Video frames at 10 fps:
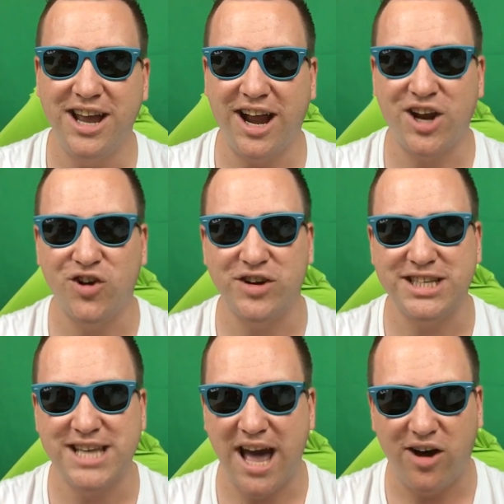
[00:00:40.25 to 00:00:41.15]
I can already
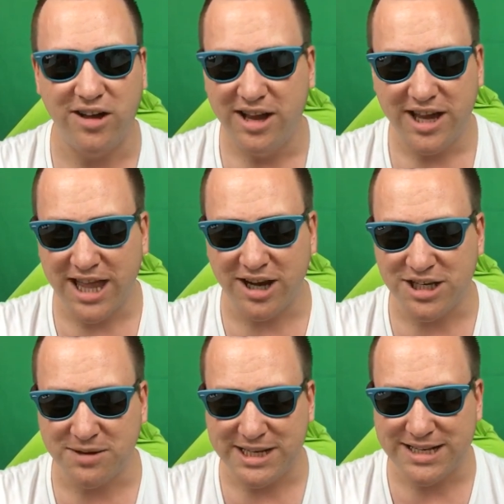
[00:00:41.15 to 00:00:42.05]
tell that I'm
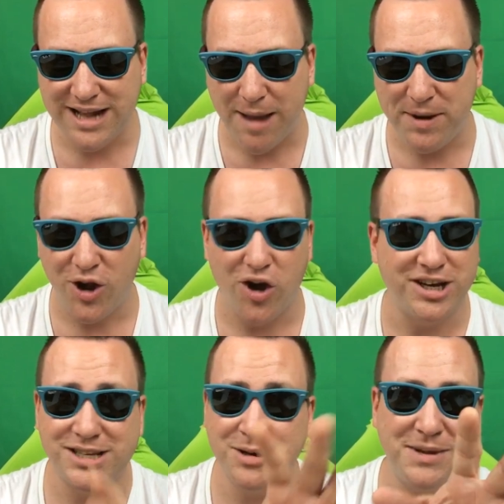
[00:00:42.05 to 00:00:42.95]
just going to be slapping it on
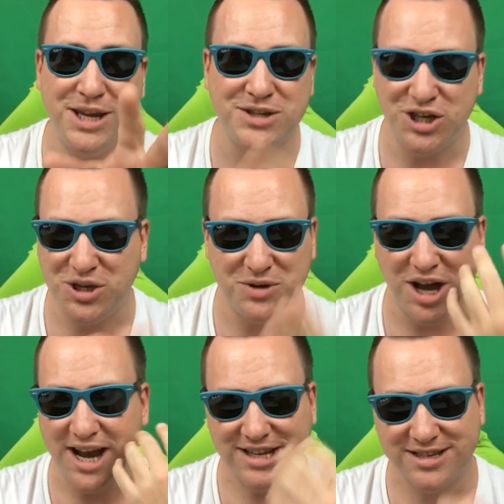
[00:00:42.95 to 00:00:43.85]
because I'm going to be using you
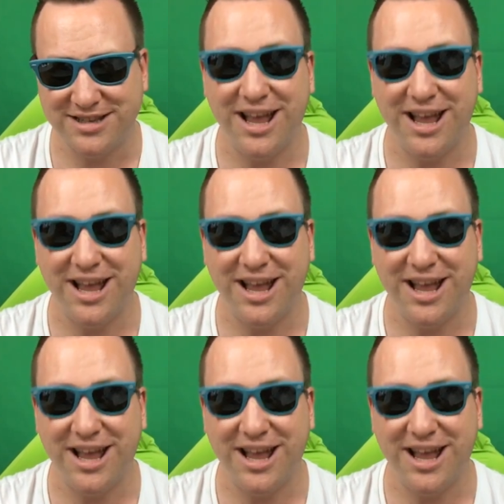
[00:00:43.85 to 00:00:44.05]
guys,